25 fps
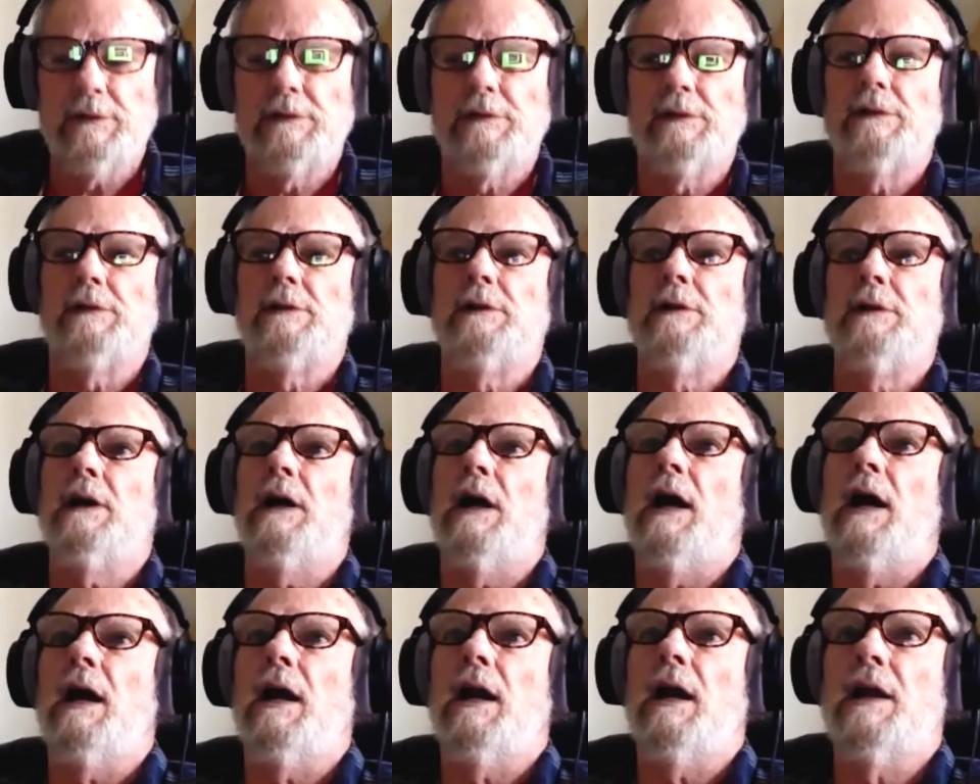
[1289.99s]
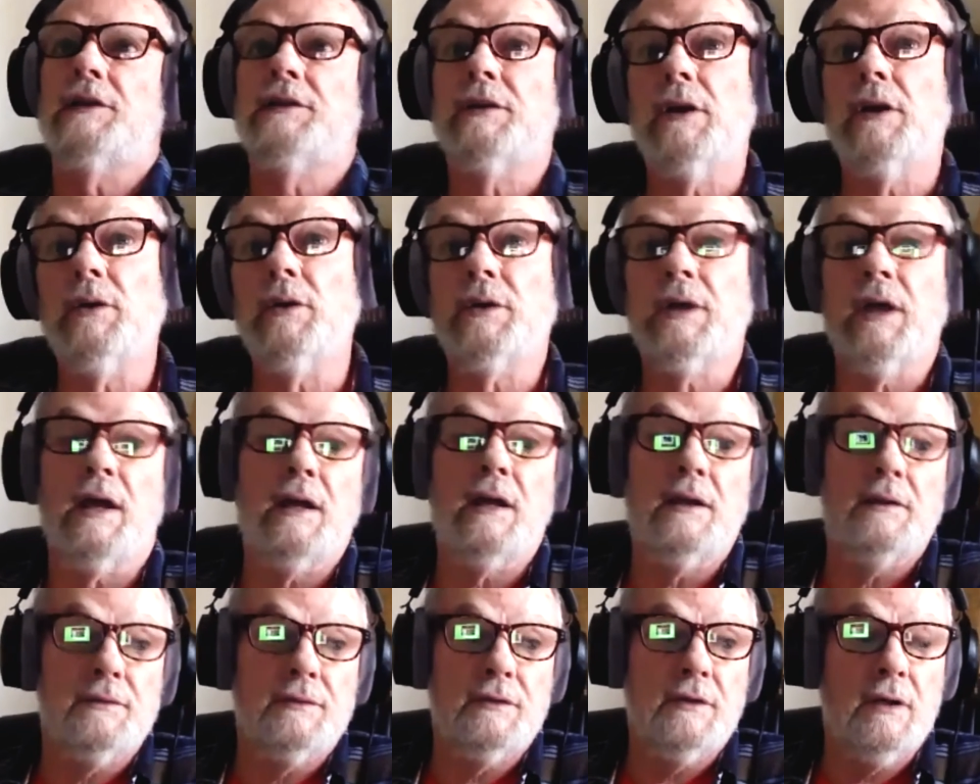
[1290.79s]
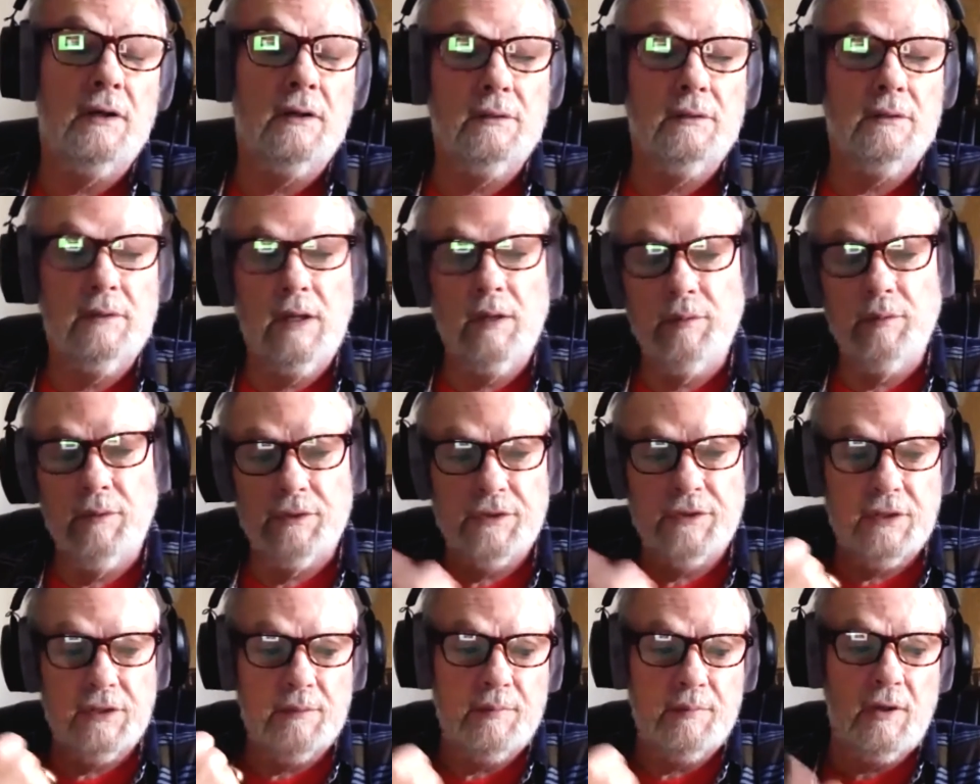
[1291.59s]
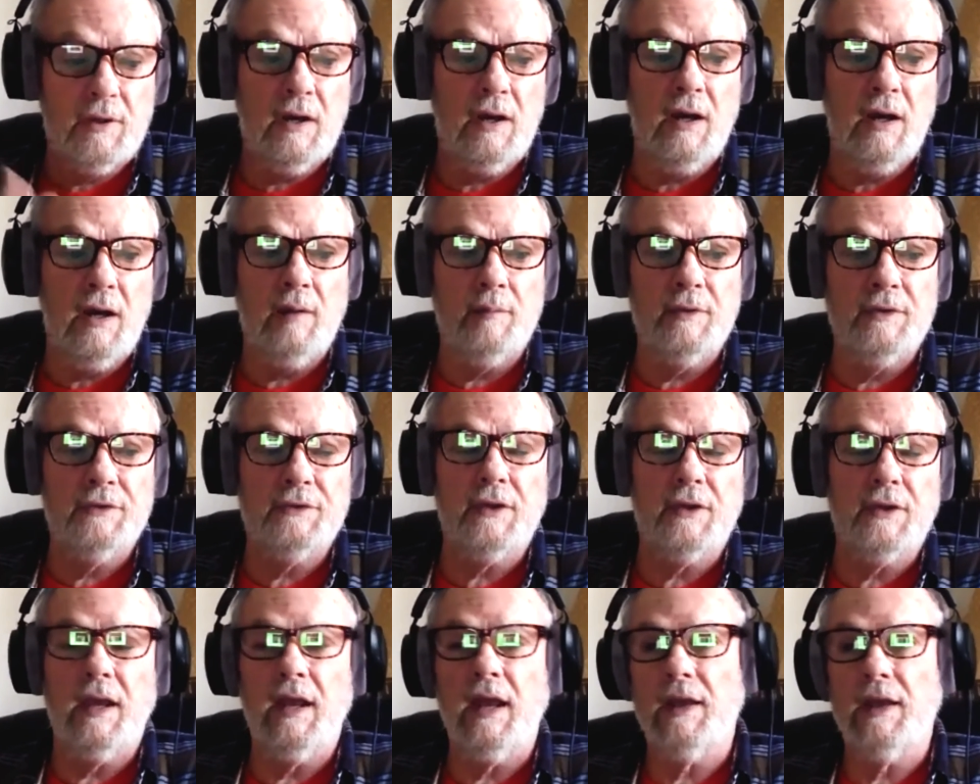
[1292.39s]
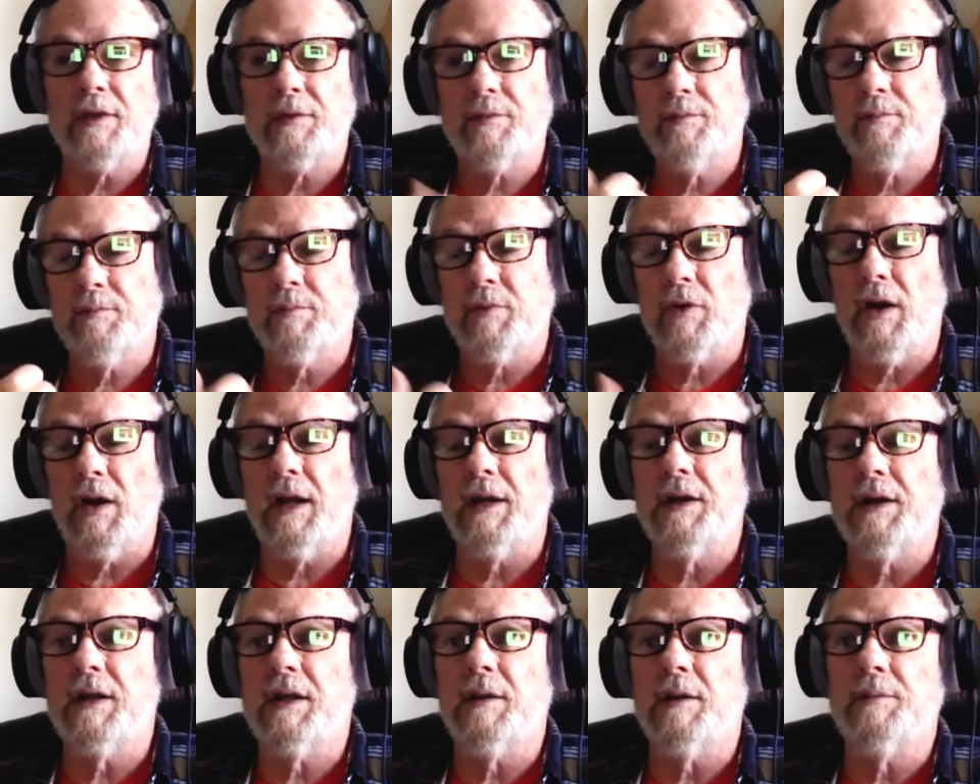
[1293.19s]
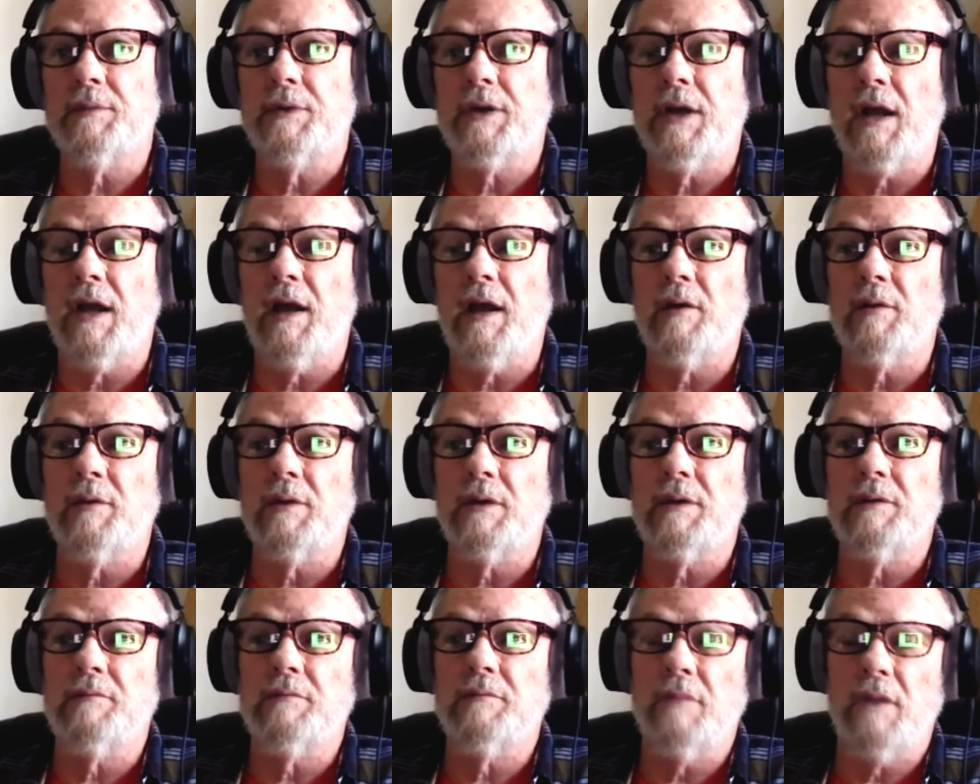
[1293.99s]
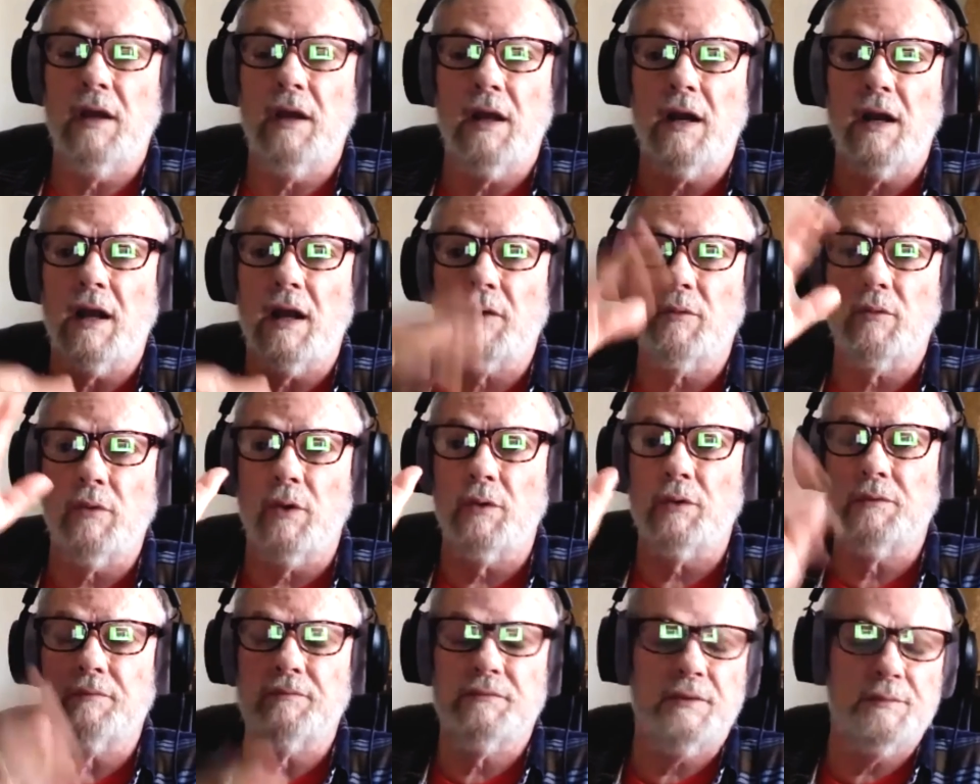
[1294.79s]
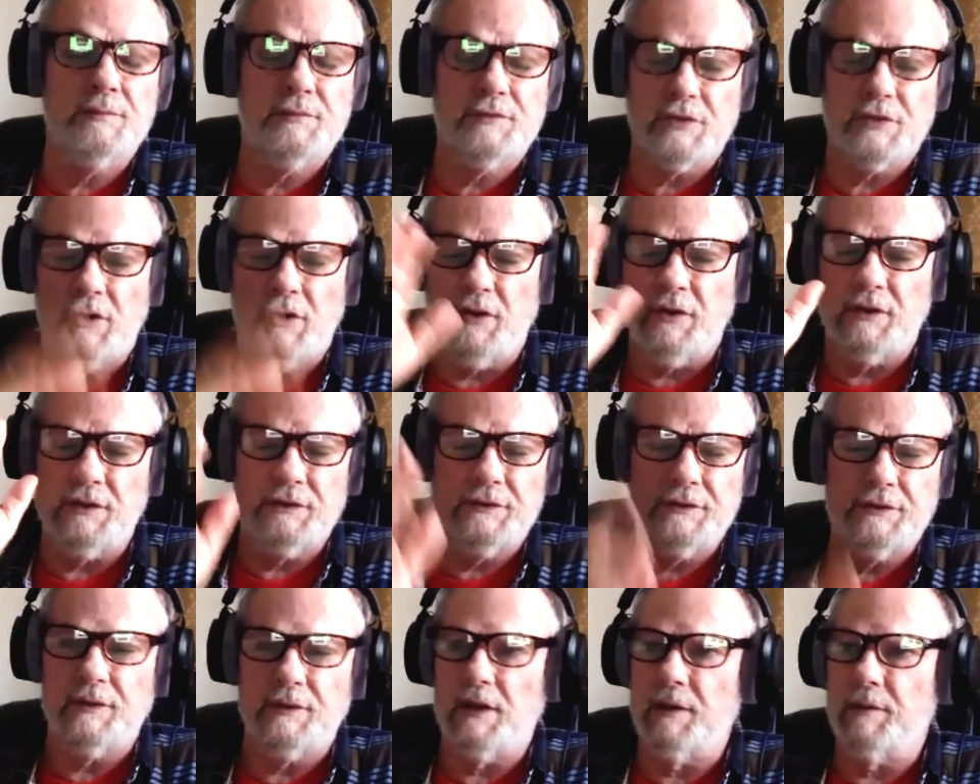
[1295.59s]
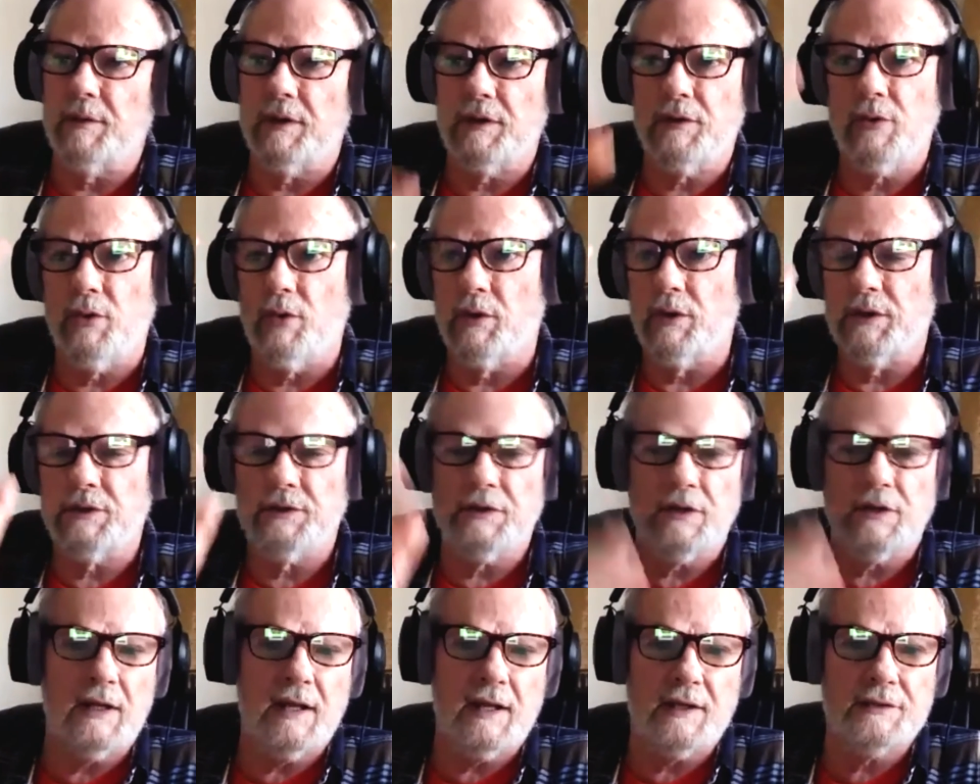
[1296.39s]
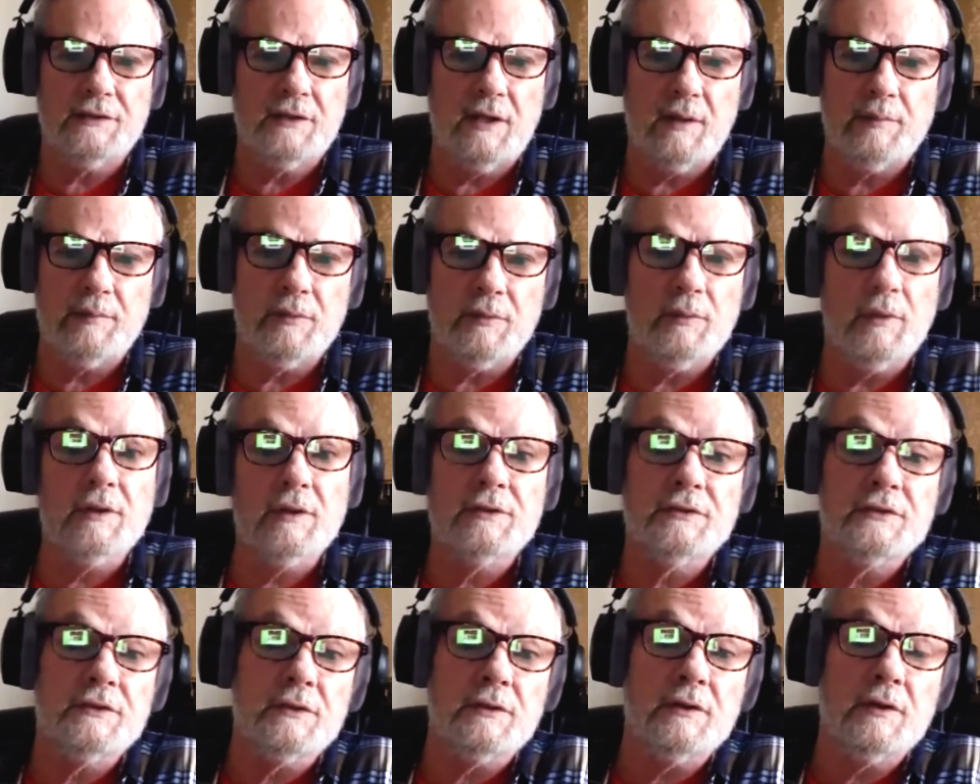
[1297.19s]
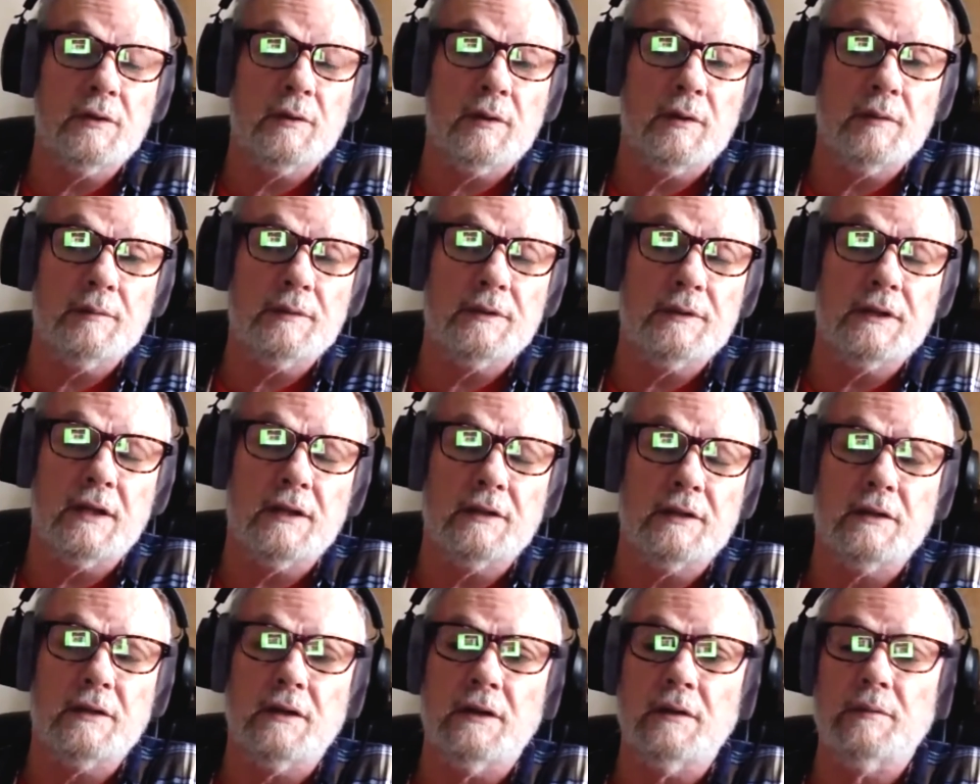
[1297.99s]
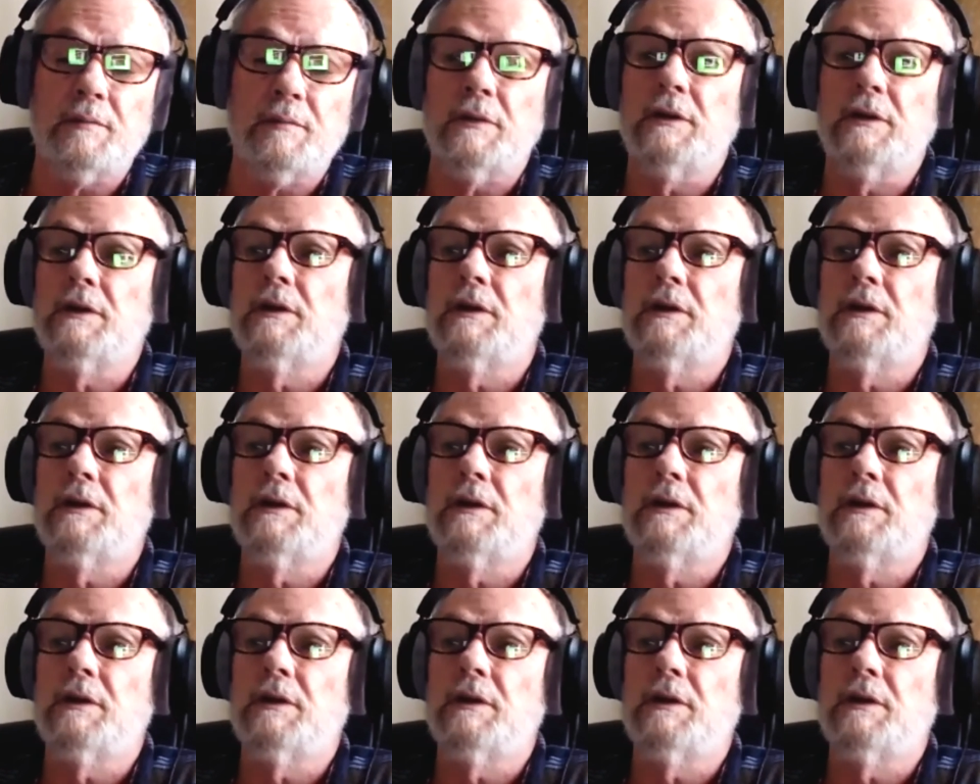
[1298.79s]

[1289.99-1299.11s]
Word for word: Right. And I said, okay. So I went to the Bahamas. I asked Brian to come down and, and I wrote some songs and I recorded the last April Wine studio album at that time